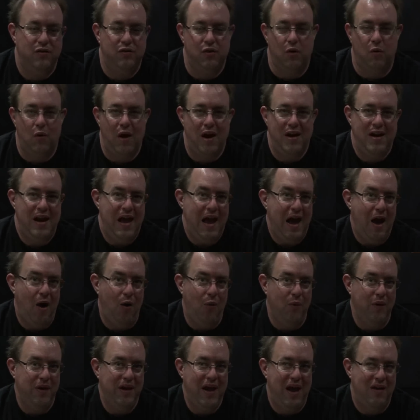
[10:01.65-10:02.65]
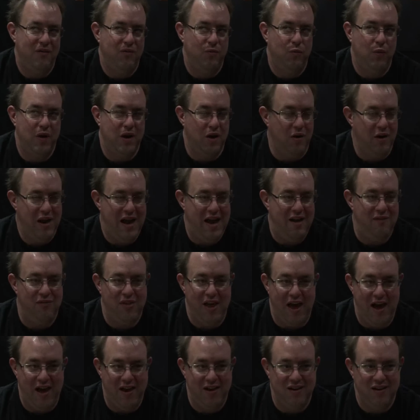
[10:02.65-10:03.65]
So right now we don't have
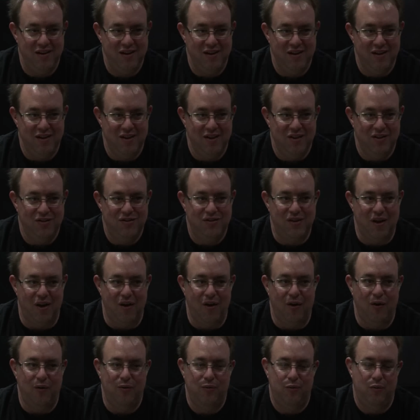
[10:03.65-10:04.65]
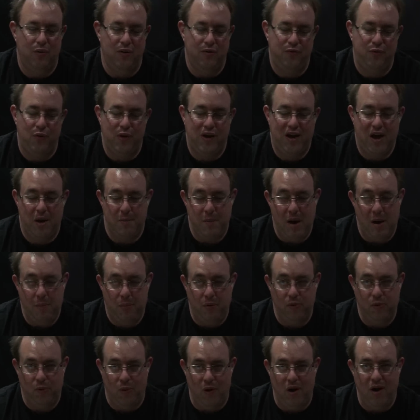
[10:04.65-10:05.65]
that. So if we come up
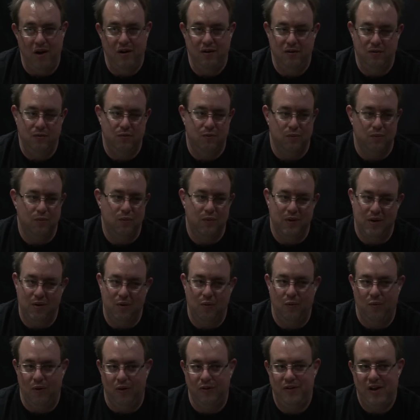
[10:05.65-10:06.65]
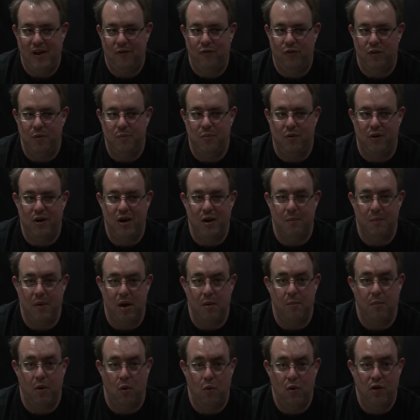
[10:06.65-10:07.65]
with one, we'll definitely put him
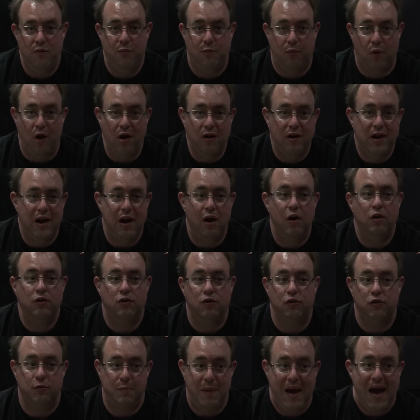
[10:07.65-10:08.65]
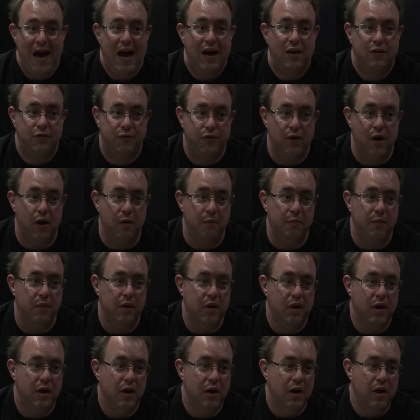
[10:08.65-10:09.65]
in. But we've brought characters back from
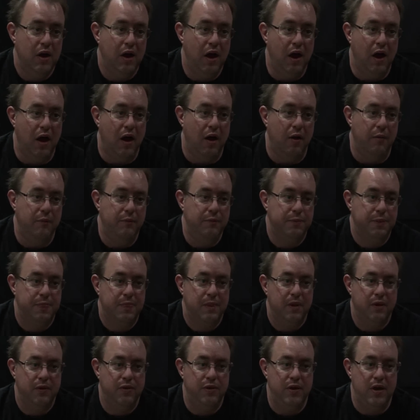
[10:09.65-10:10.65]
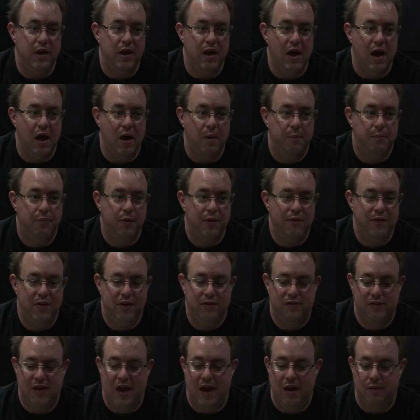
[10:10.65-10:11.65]
the
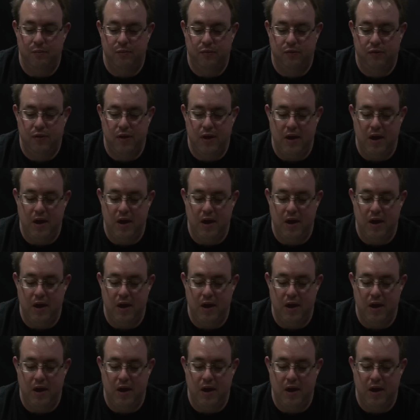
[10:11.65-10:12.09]
previous games.